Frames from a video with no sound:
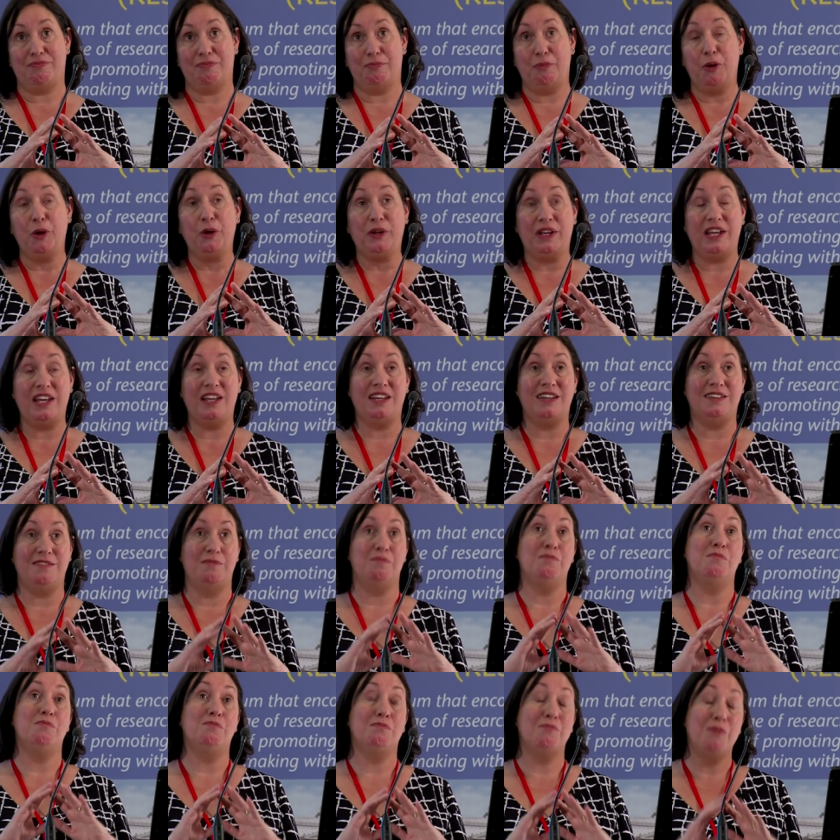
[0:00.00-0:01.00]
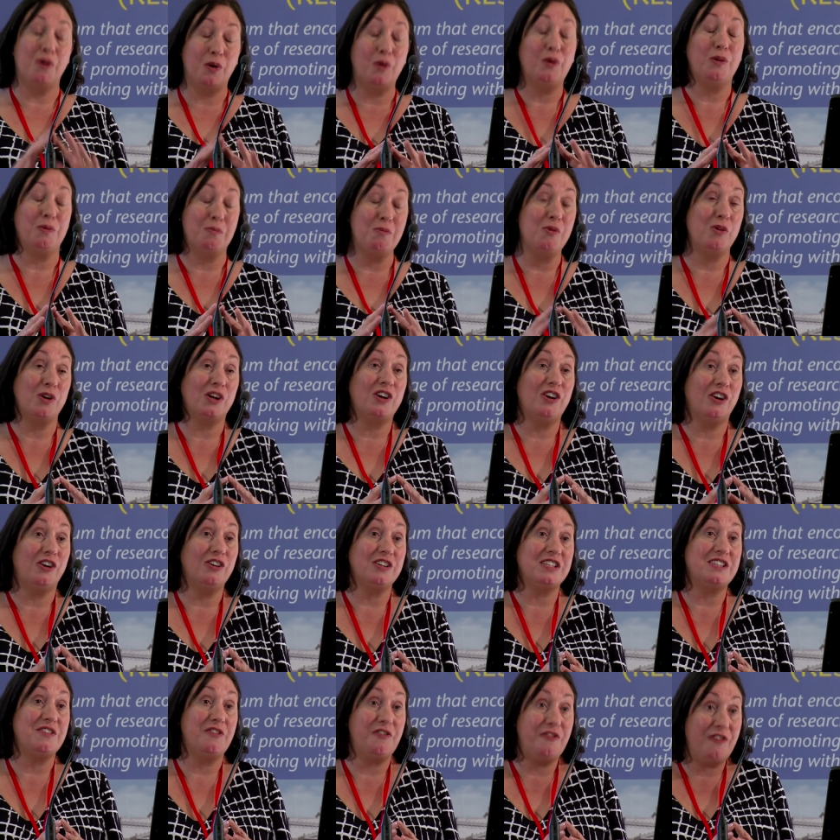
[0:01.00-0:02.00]
put in more, more
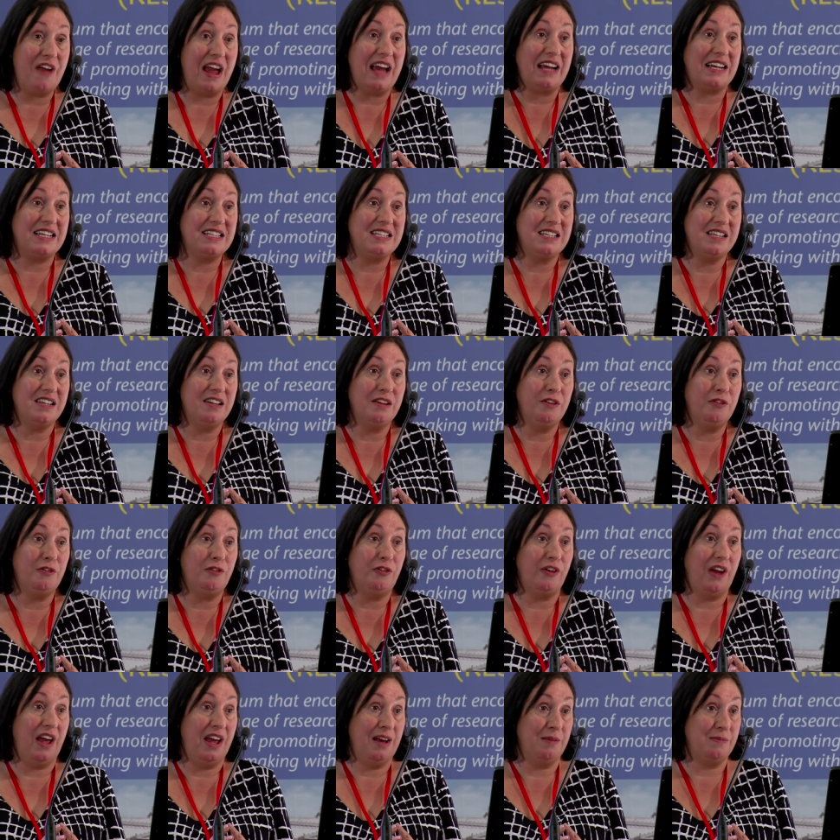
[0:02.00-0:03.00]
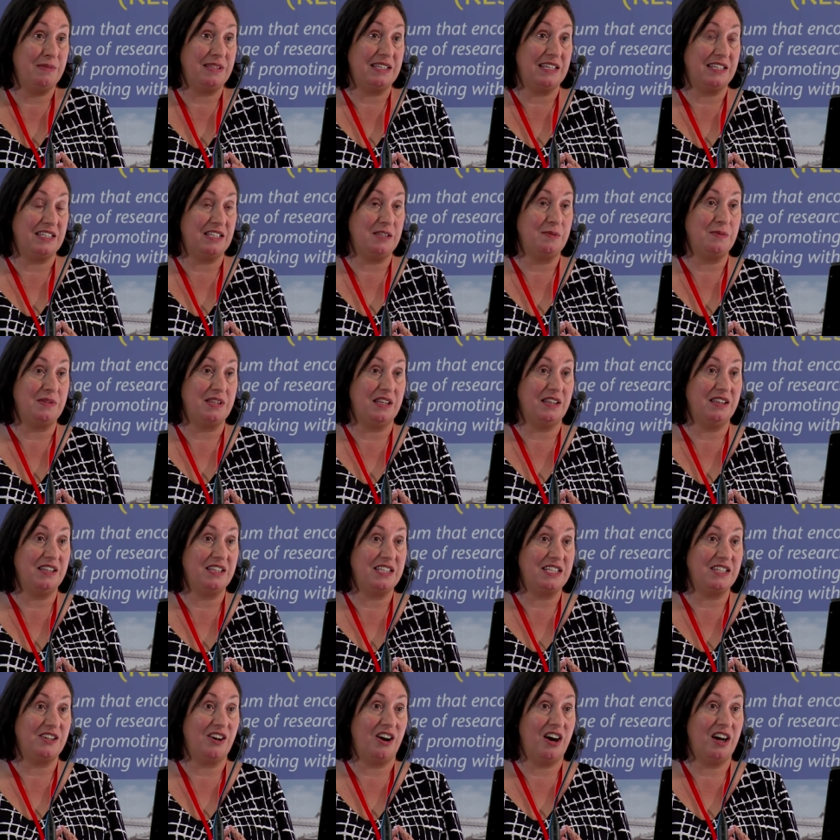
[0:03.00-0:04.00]
cost effective um, systems at the
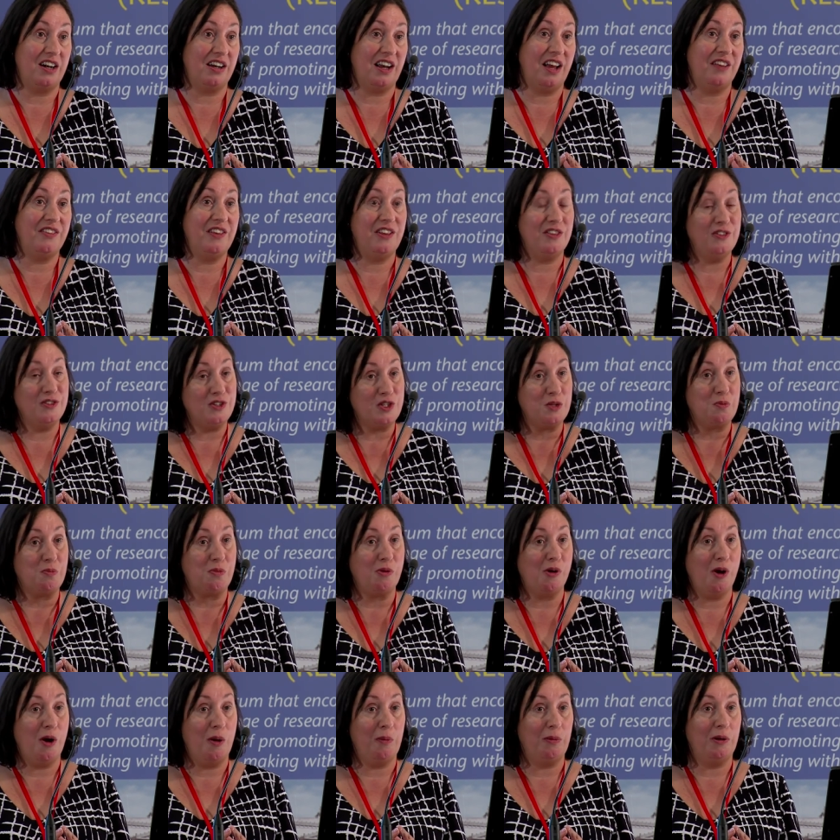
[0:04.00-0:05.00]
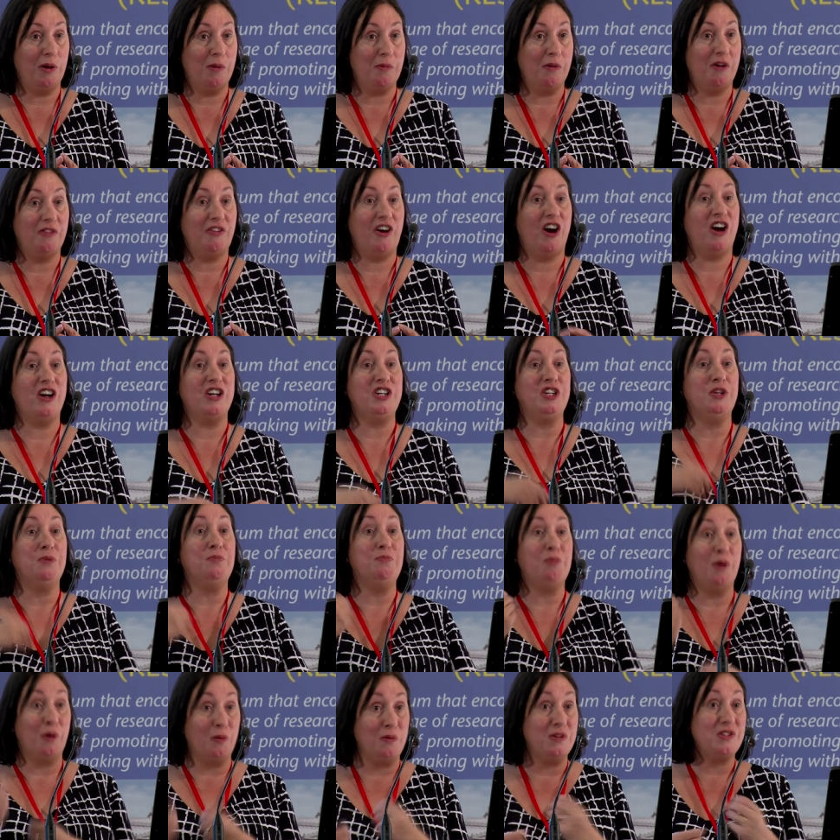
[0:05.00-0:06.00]
start and then there's a problem of how you
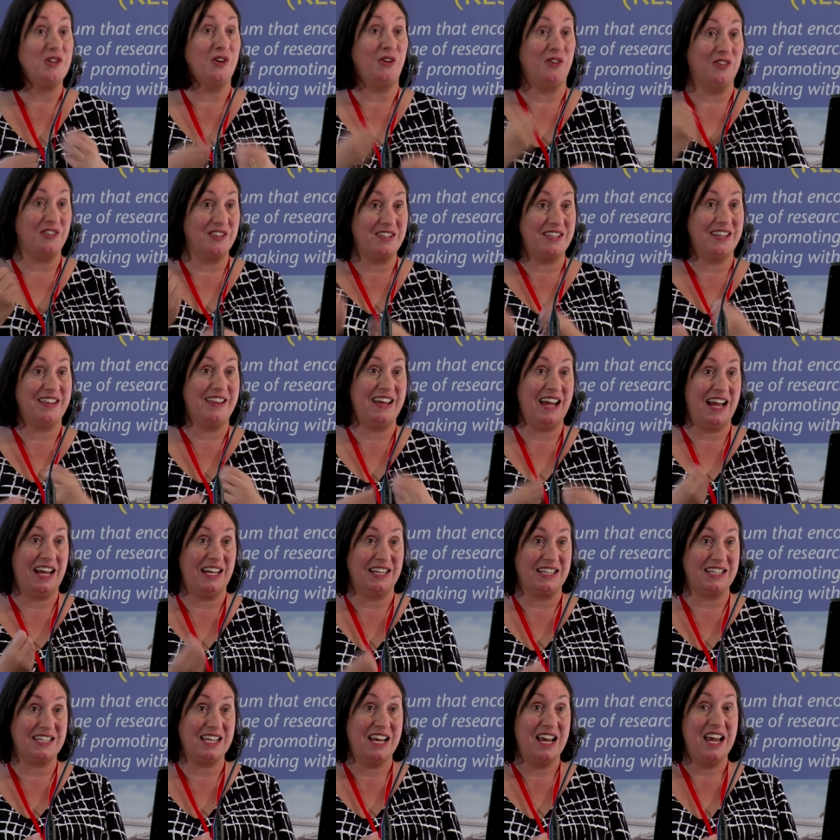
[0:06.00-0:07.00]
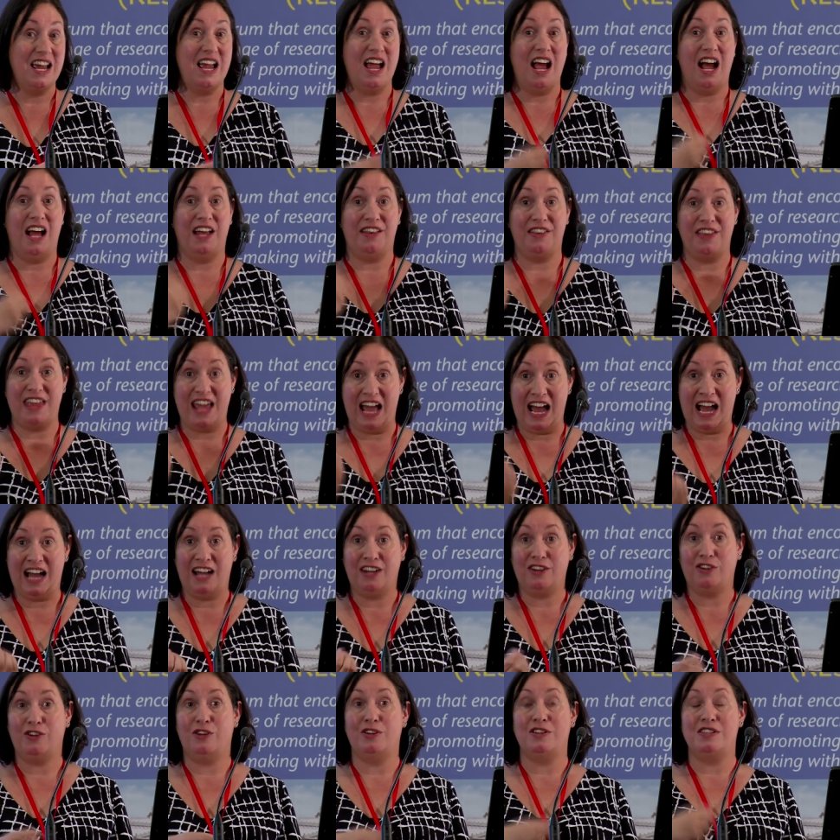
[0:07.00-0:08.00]
bolt on to that and the
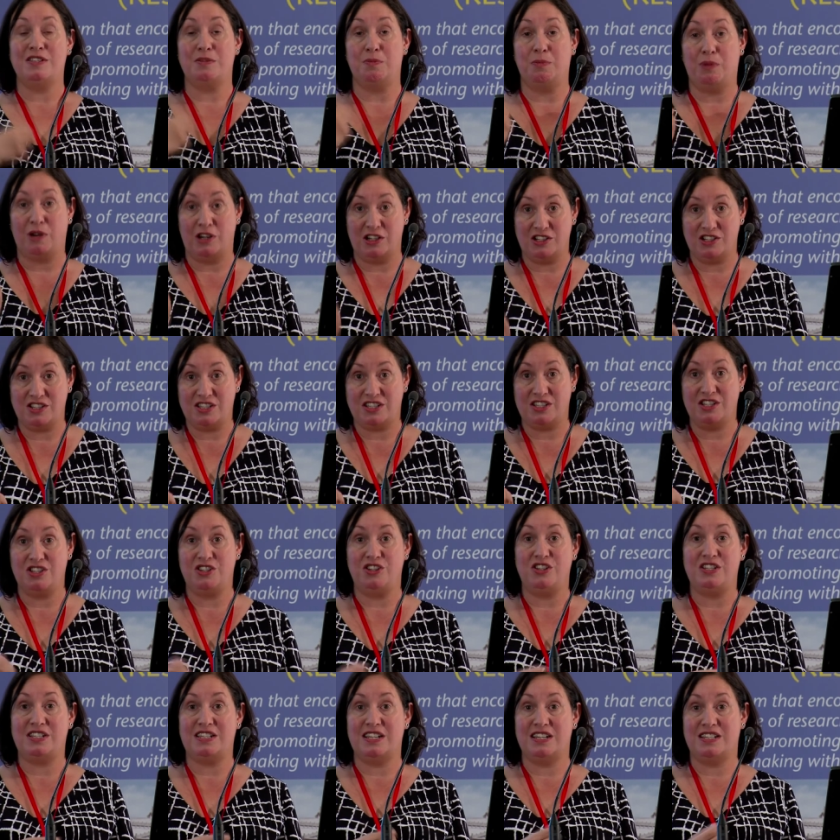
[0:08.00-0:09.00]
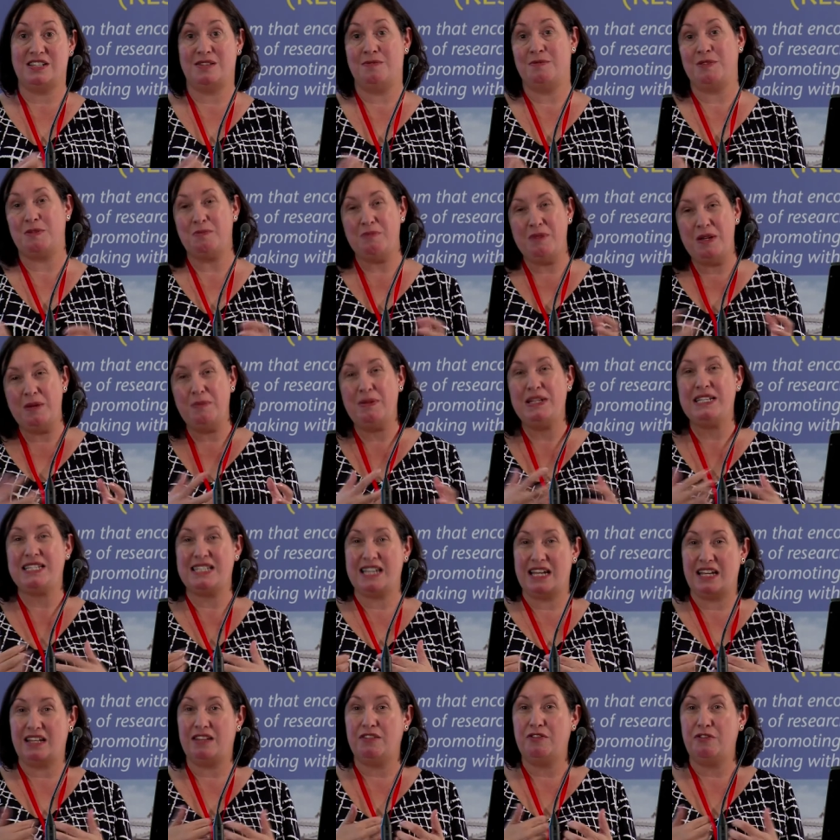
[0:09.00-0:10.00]
add-ons and purchasing new systems maybe
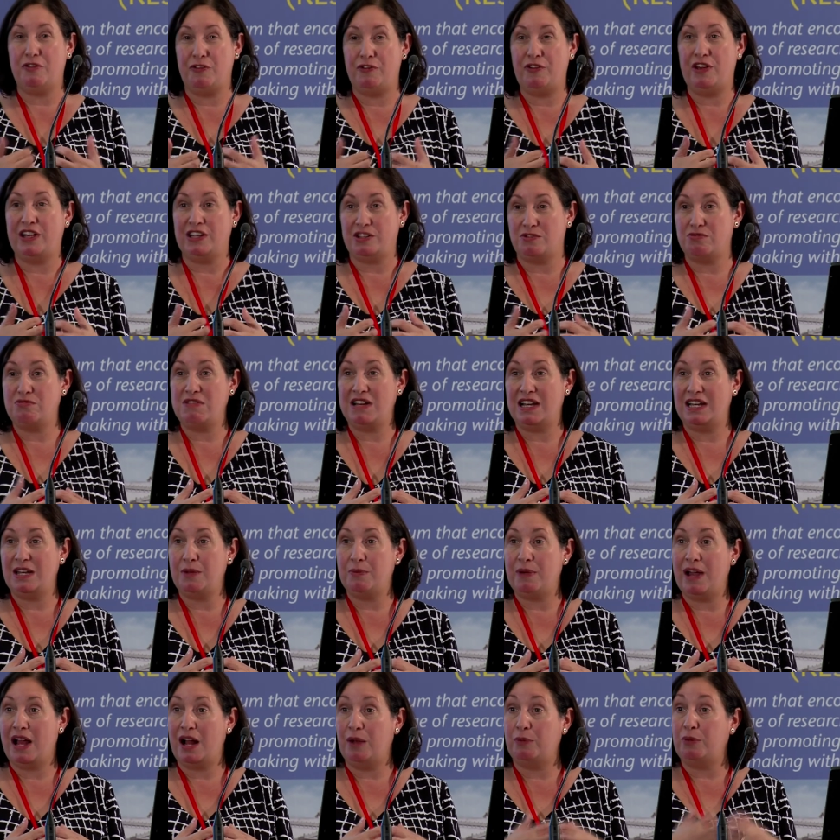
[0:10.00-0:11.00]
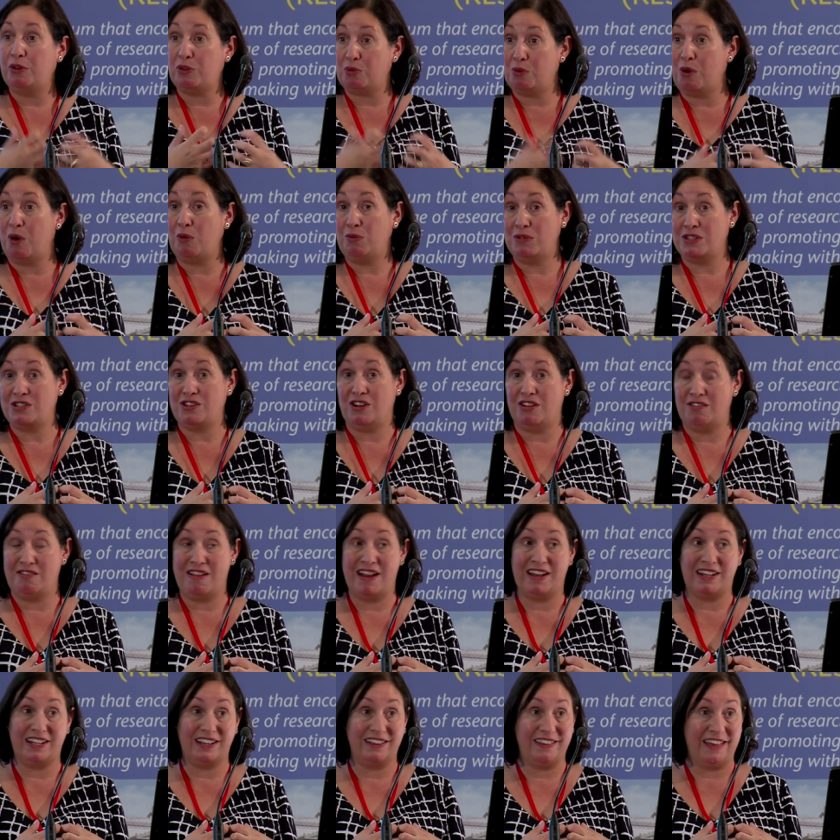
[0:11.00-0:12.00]
didn't fit really well with what was
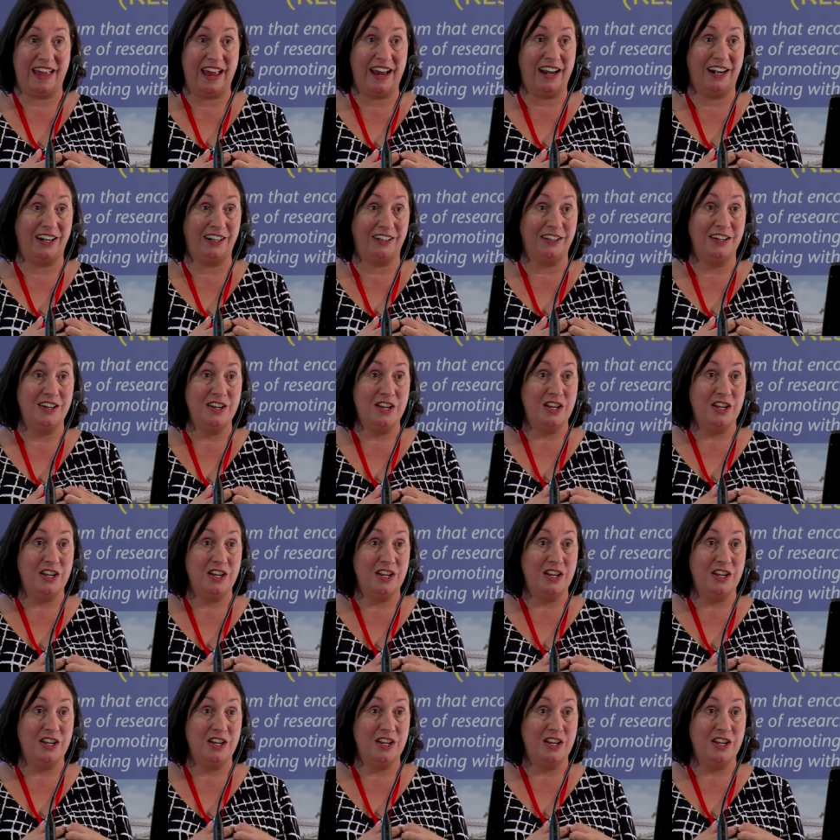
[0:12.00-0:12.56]
already there